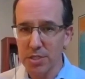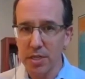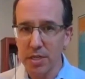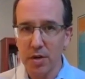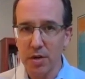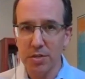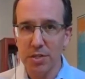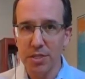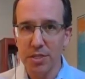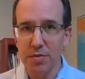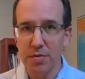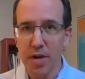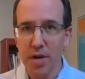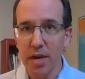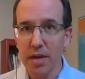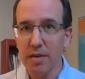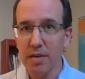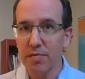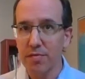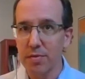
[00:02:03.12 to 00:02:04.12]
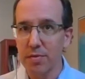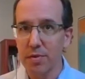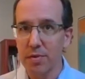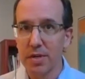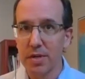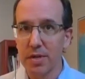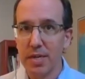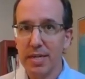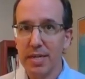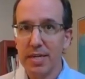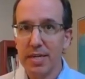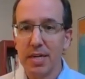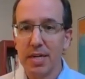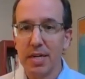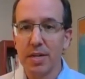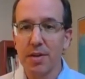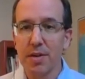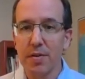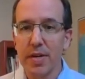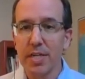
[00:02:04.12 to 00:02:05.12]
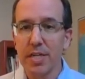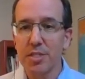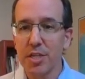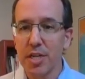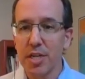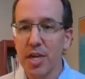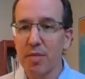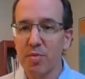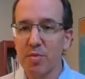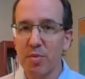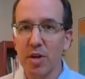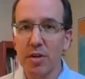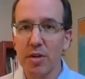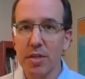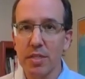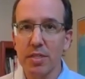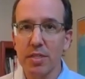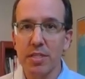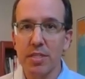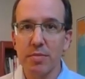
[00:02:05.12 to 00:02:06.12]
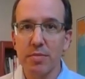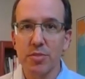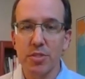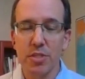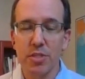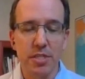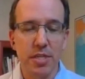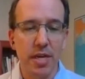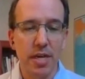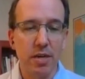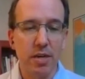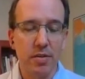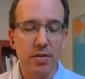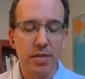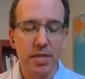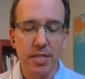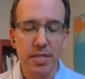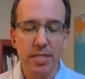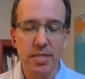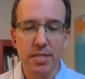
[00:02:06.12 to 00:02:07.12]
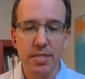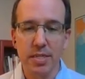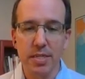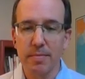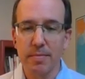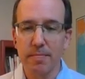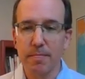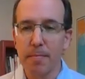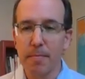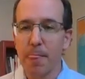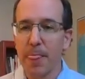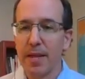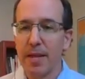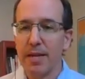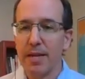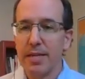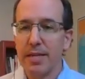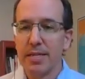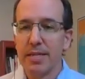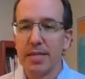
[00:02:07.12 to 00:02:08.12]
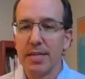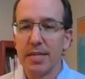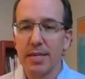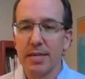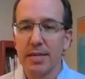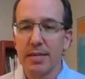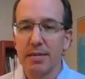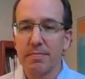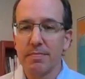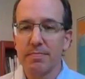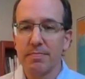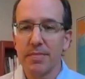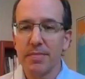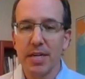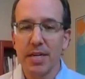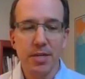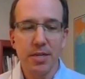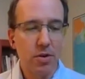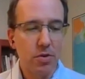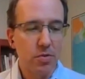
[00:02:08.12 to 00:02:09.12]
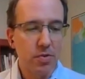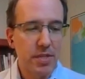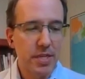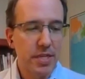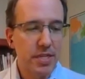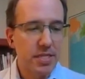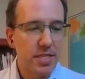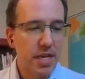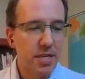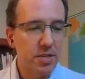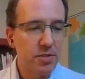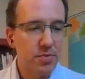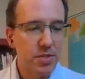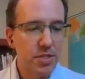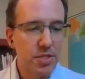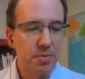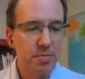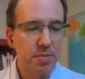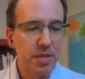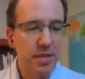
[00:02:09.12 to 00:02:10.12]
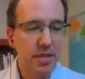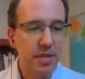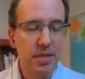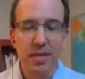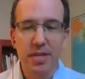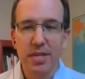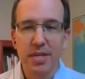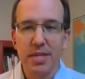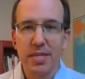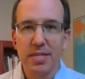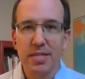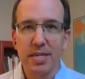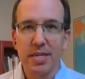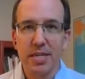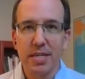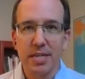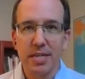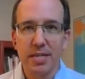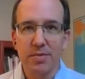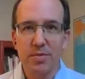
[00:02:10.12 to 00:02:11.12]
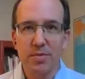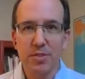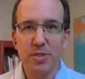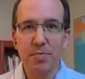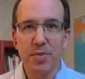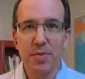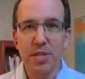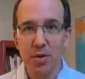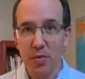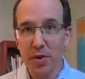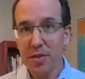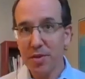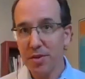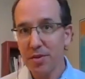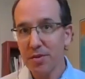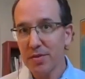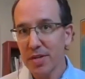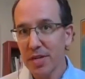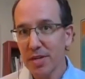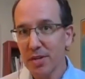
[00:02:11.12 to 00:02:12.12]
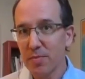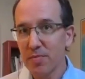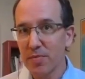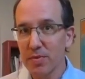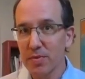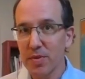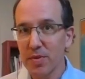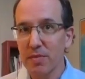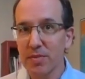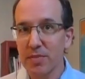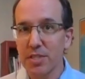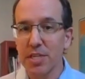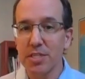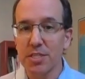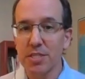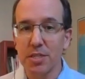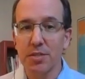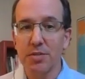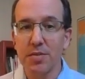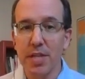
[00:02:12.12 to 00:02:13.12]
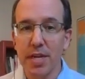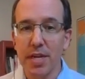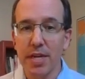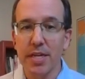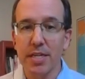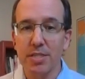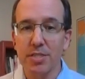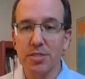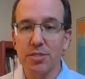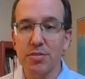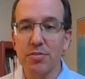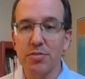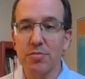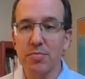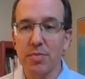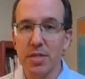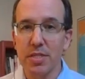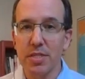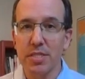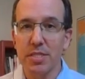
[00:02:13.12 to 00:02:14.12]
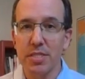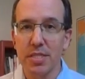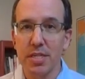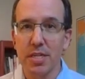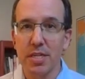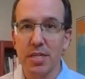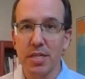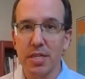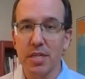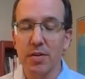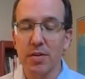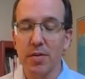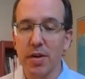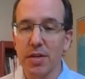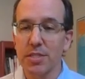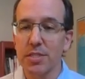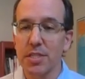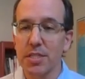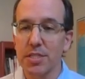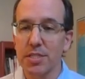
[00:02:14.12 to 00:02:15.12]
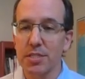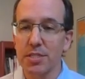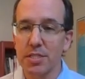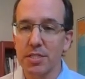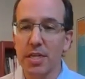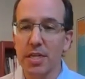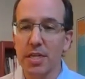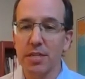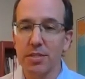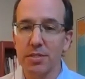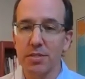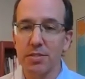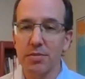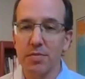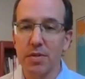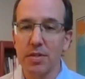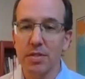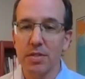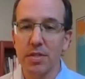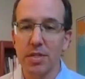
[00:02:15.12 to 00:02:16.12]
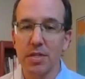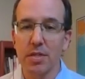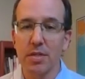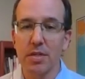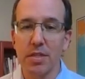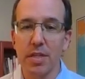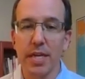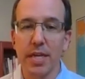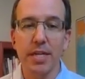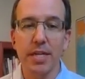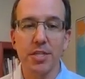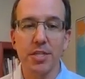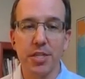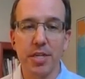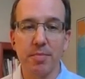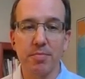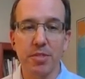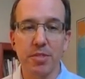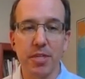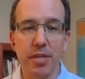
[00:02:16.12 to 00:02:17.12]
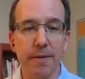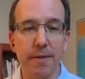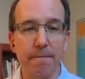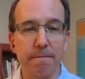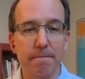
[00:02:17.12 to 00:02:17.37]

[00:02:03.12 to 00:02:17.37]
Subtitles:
RTO9 for their AGM and Bonnie and the team just now. And I know the intent was to be there with you, and hopefully we'll have a chance to do that again soon. But congratulations again to you on that AGM today.